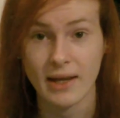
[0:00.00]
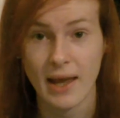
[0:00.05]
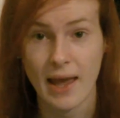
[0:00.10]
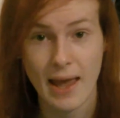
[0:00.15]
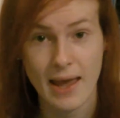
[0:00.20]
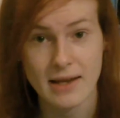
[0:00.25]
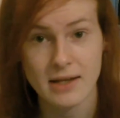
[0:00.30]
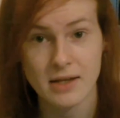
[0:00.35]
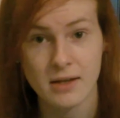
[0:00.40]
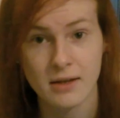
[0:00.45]
like
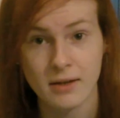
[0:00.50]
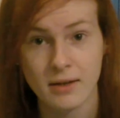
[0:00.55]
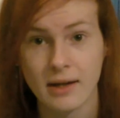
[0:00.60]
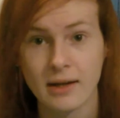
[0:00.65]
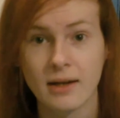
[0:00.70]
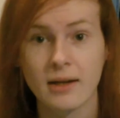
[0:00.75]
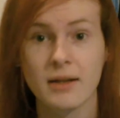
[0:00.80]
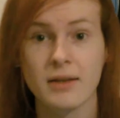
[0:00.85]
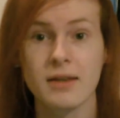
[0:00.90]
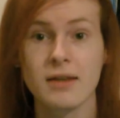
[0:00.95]
header
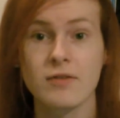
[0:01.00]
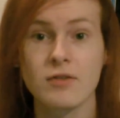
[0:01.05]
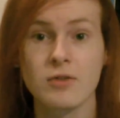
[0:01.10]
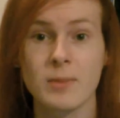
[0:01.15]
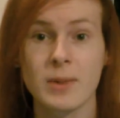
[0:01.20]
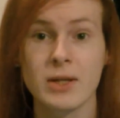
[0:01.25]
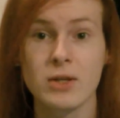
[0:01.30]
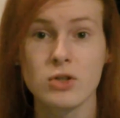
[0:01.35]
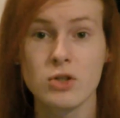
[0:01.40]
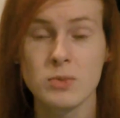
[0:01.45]
kind of like thing
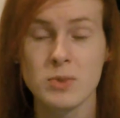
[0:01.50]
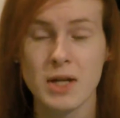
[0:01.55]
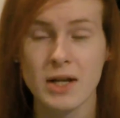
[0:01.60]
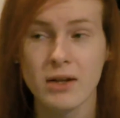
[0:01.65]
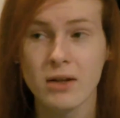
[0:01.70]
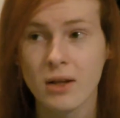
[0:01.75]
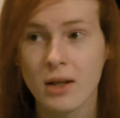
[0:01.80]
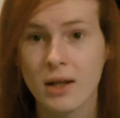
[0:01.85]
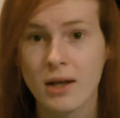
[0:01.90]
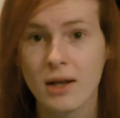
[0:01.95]
for my YouTube
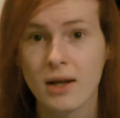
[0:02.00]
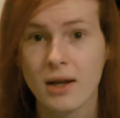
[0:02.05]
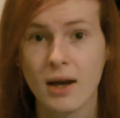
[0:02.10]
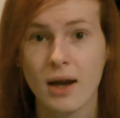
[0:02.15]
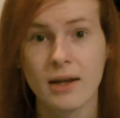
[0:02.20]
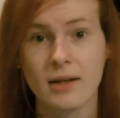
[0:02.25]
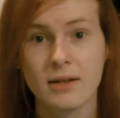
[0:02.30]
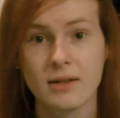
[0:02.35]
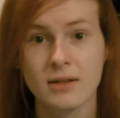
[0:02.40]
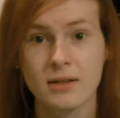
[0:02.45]
channel,
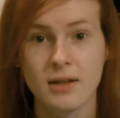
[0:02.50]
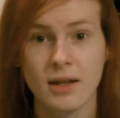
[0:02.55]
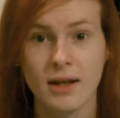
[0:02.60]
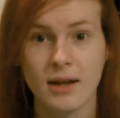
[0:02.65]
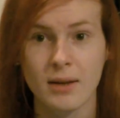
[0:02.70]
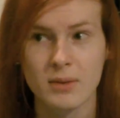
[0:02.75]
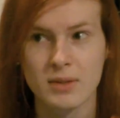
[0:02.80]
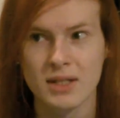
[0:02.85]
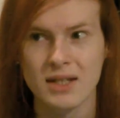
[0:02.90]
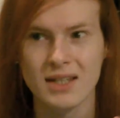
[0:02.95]
and
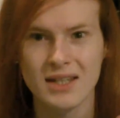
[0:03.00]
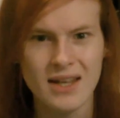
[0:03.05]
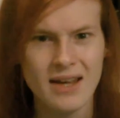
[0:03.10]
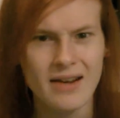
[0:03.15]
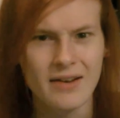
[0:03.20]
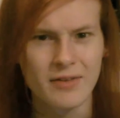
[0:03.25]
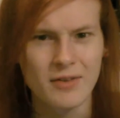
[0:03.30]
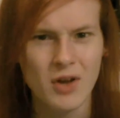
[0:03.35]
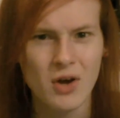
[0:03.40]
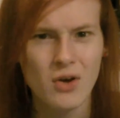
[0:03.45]
like I was like,
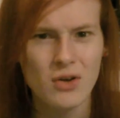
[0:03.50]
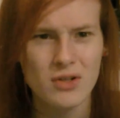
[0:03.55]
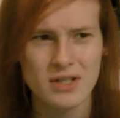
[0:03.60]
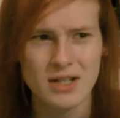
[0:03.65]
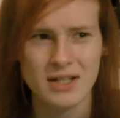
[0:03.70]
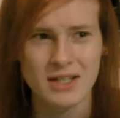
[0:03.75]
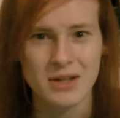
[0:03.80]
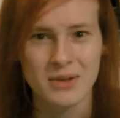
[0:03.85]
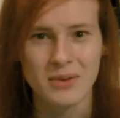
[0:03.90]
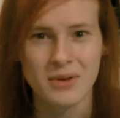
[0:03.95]
yeah, of
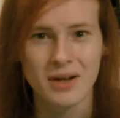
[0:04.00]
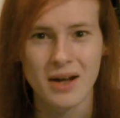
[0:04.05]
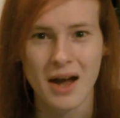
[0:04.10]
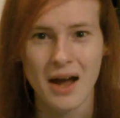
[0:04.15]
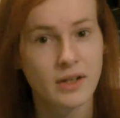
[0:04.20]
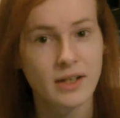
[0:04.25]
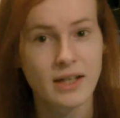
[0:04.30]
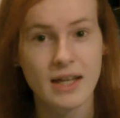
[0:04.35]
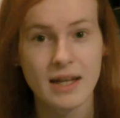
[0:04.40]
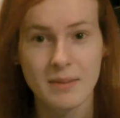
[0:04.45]
course I do.
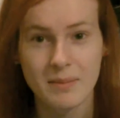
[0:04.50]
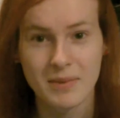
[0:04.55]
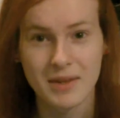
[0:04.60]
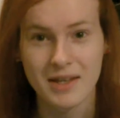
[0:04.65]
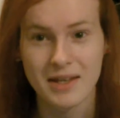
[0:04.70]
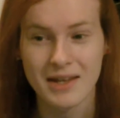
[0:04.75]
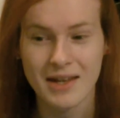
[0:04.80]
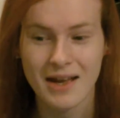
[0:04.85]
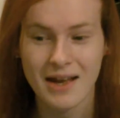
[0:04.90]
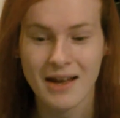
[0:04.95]
Got to keep
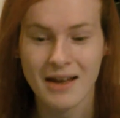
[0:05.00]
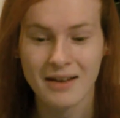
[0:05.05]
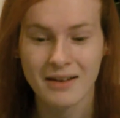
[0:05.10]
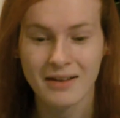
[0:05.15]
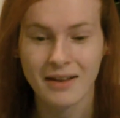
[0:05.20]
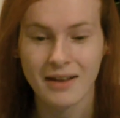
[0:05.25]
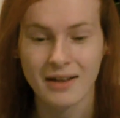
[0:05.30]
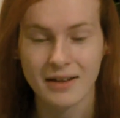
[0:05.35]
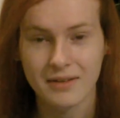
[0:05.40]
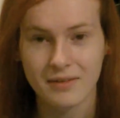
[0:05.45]
the uh,
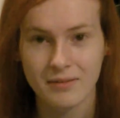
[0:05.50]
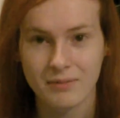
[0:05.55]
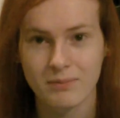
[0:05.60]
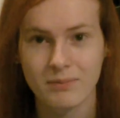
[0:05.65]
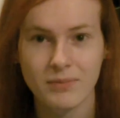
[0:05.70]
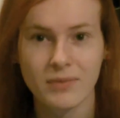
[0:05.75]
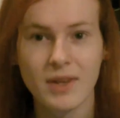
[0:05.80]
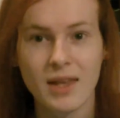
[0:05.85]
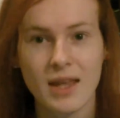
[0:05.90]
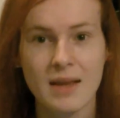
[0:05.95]
like
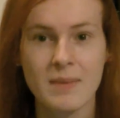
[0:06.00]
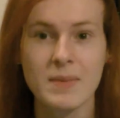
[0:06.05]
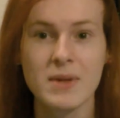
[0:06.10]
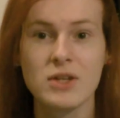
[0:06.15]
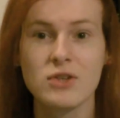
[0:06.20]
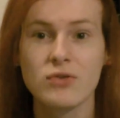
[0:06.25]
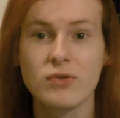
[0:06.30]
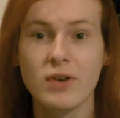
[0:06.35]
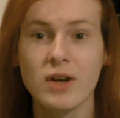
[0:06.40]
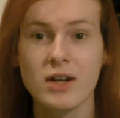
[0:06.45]

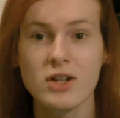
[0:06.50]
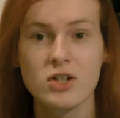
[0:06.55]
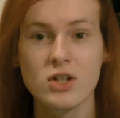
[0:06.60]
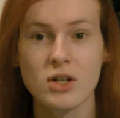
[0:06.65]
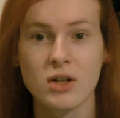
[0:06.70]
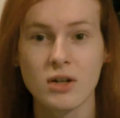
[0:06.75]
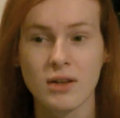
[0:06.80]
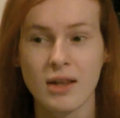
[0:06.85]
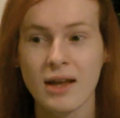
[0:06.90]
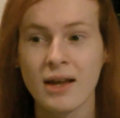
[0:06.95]
image
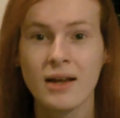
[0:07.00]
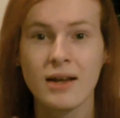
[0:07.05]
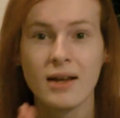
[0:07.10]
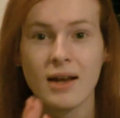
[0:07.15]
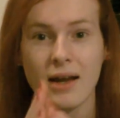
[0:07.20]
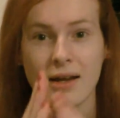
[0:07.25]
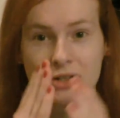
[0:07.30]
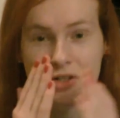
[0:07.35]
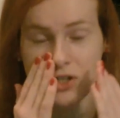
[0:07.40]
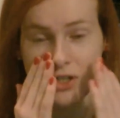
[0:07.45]
fresh and all that.
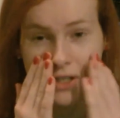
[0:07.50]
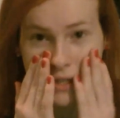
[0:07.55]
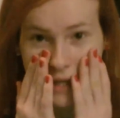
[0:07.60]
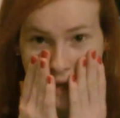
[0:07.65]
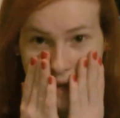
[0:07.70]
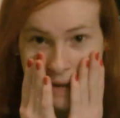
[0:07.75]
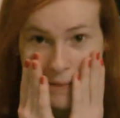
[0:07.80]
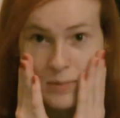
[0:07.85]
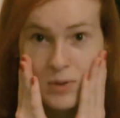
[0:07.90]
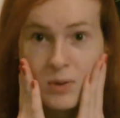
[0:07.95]
And
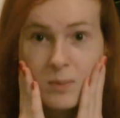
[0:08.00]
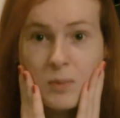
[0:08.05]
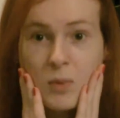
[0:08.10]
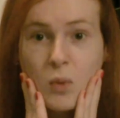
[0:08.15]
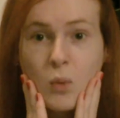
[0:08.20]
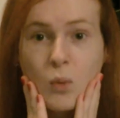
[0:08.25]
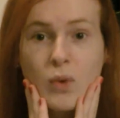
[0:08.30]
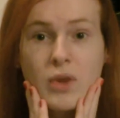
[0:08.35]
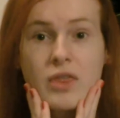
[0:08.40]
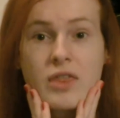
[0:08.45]
she came up
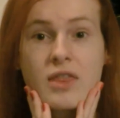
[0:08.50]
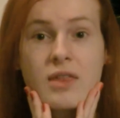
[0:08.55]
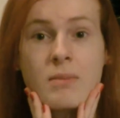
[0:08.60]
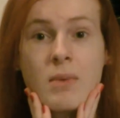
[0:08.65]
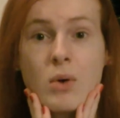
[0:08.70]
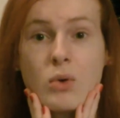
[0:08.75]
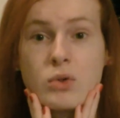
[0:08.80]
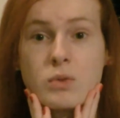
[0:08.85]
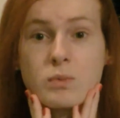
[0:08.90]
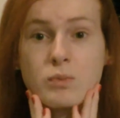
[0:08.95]
with
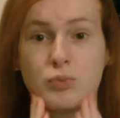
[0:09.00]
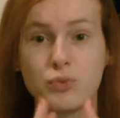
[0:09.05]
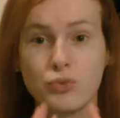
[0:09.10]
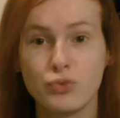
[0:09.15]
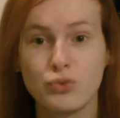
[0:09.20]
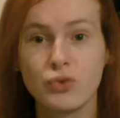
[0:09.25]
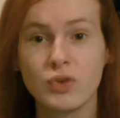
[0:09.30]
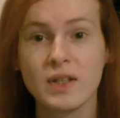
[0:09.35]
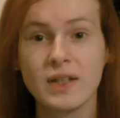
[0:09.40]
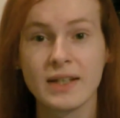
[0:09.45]
the most
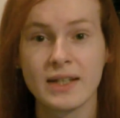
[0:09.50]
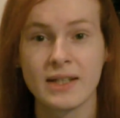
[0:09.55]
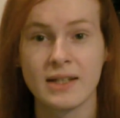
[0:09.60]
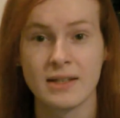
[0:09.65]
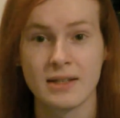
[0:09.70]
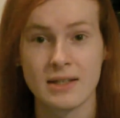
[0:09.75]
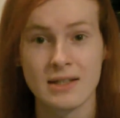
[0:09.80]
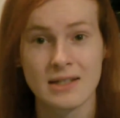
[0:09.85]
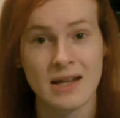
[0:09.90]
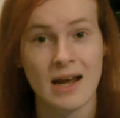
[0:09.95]

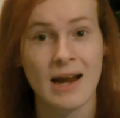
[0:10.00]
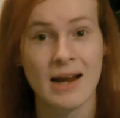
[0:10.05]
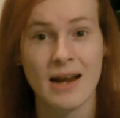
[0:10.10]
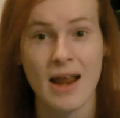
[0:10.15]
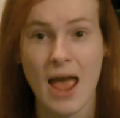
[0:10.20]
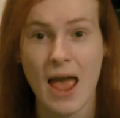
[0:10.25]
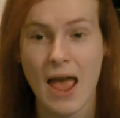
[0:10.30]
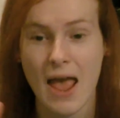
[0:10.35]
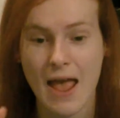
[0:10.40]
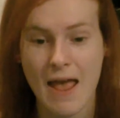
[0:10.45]
brilliant
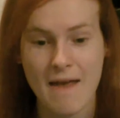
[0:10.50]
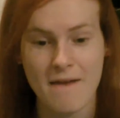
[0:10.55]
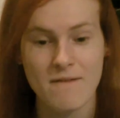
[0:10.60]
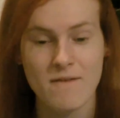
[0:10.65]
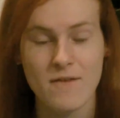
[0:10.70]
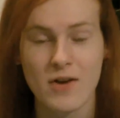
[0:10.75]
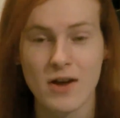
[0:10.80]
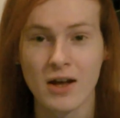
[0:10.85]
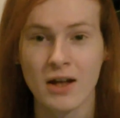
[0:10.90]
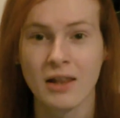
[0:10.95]
design
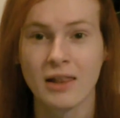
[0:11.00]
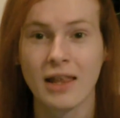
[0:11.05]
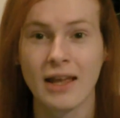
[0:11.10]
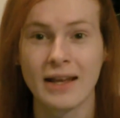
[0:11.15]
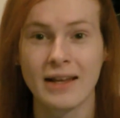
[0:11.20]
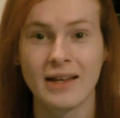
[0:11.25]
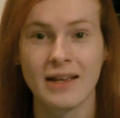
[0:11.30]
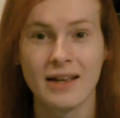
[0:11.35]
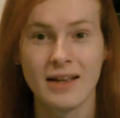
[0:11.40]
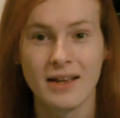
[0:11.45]
ever.
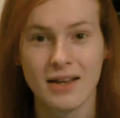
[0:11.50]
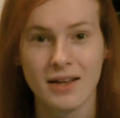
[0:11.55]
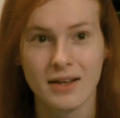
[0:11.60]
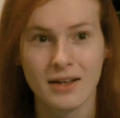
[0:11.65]
Like,